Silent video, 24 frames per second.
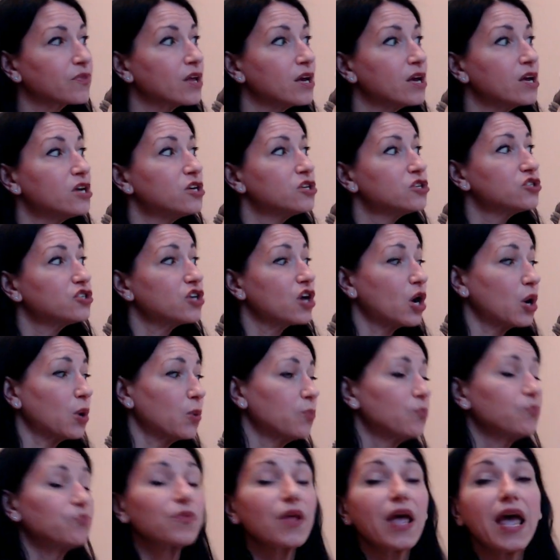So
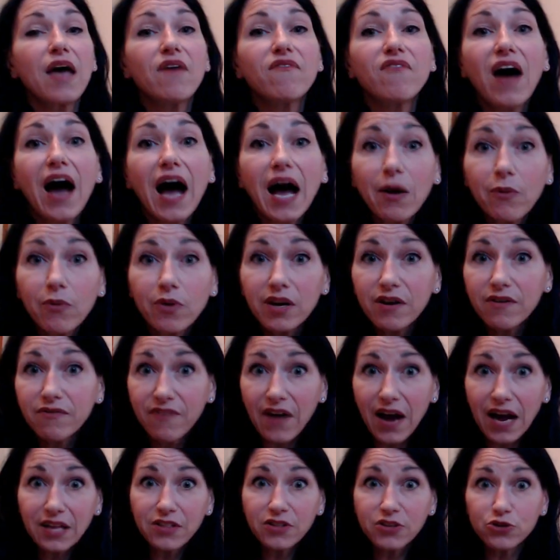if I want to
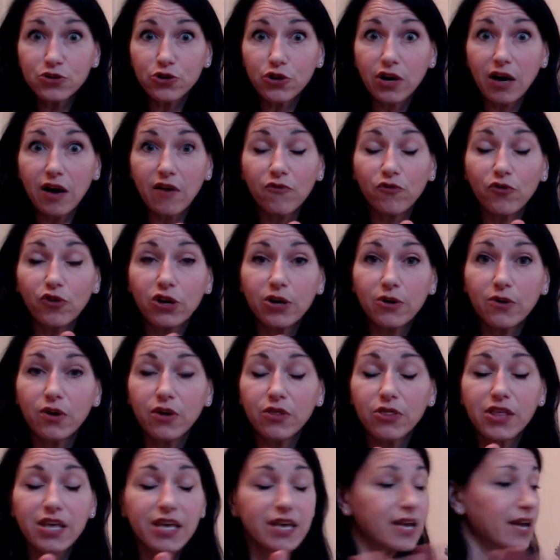find the circumference,
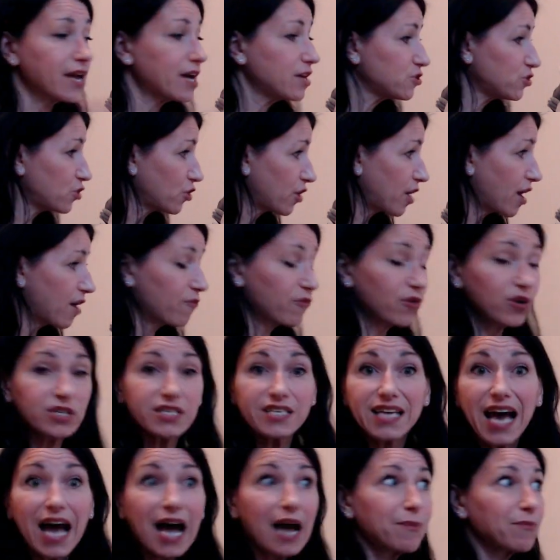the circumference,
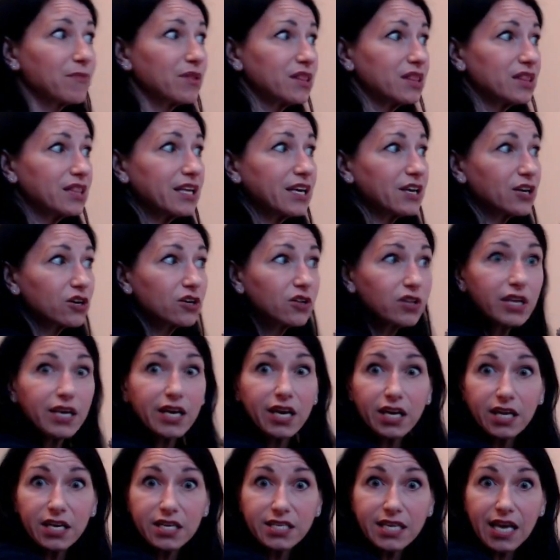I'm literally
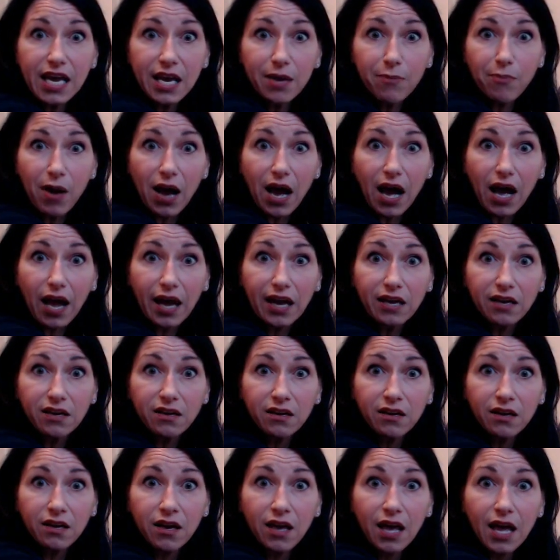going to take pi,
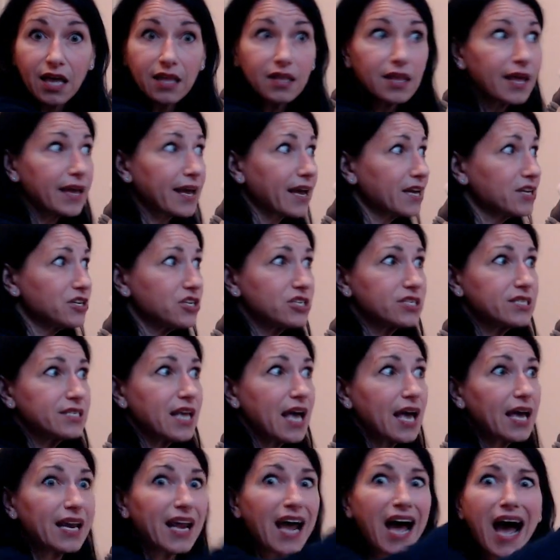and like I just
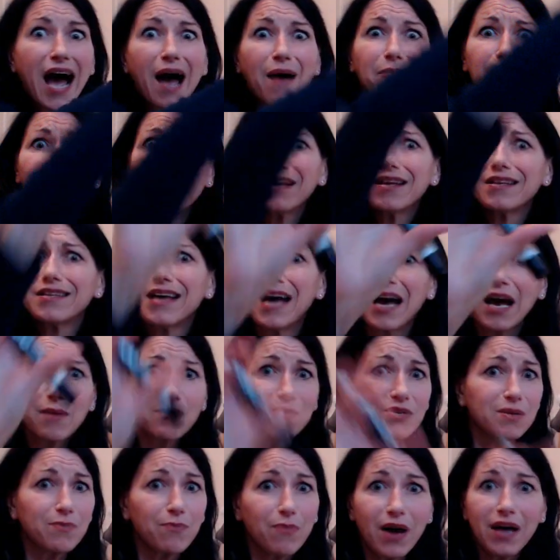said, I'm going to
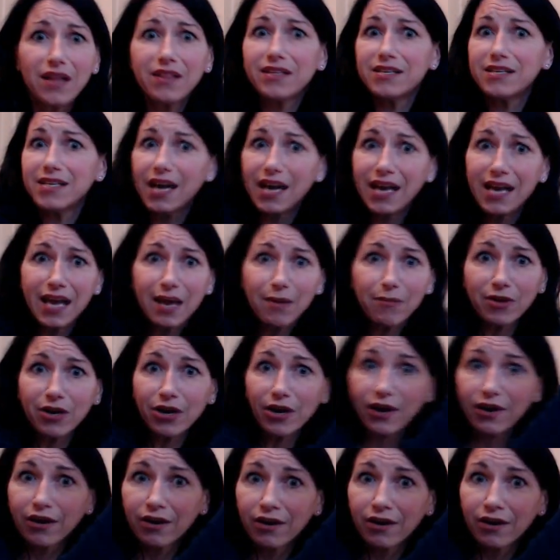times it by the diameter.